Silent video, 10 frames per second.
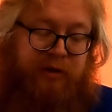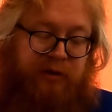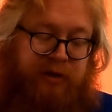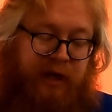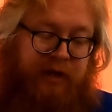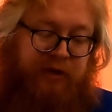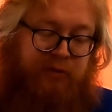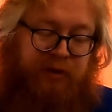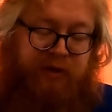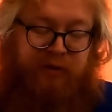They're all tied to each
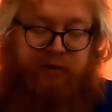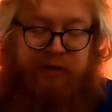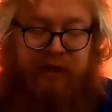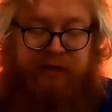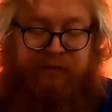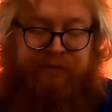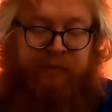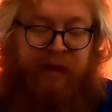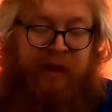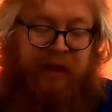one of the digital things.
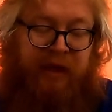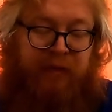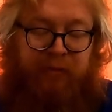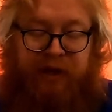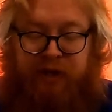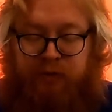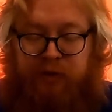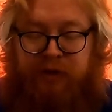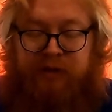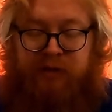But each
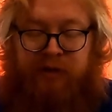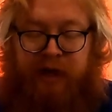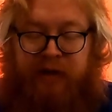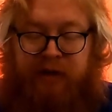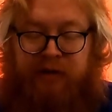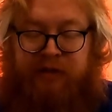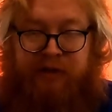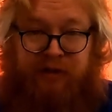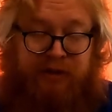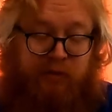one of these little icons
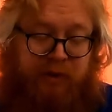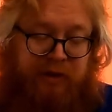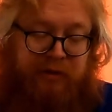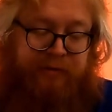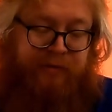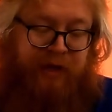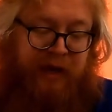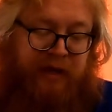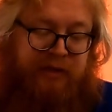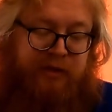here on this wheel
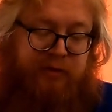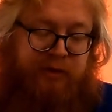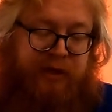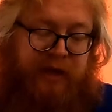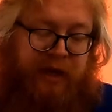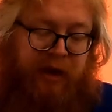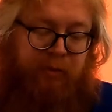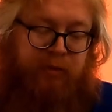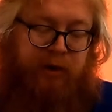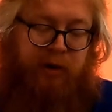has 3
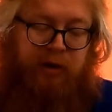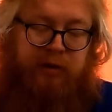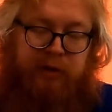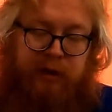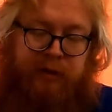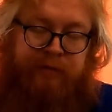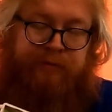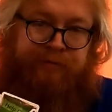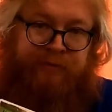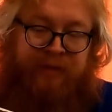help cards.
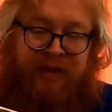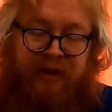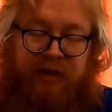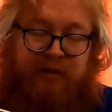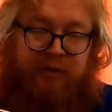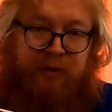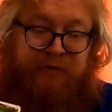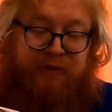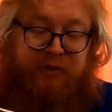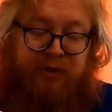Like these are the ones
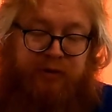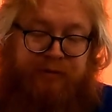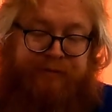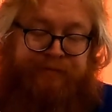for the circle.